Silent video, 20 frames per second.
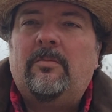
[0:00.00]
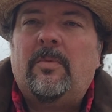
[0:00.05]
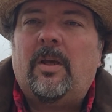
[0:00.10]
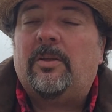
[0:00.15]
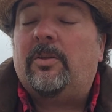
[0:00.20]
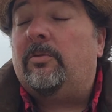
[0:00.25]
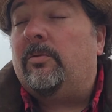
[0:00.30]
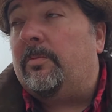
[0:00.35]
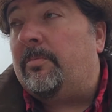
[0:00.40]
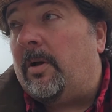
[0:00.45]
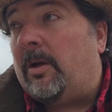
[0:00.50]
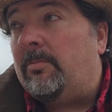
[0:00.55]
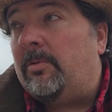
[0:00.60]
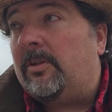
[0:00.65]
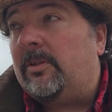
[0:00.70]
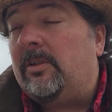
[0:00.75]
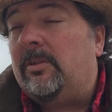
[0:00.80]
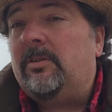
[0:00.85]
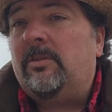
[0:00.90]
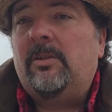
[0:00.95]
as a
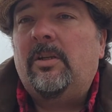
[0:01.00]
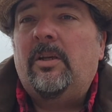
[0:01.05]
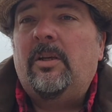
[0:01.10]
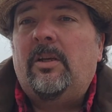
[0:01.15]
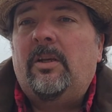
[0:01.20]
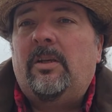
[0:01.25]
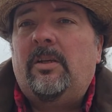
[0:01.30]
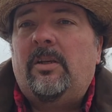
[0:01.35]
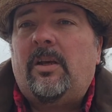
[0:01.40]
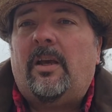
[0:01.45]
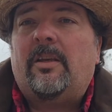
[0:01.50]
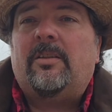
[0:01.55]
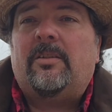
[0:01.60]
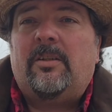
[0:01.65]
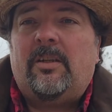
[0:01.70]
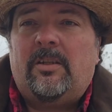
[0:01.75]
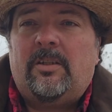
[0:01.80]
Republican, as an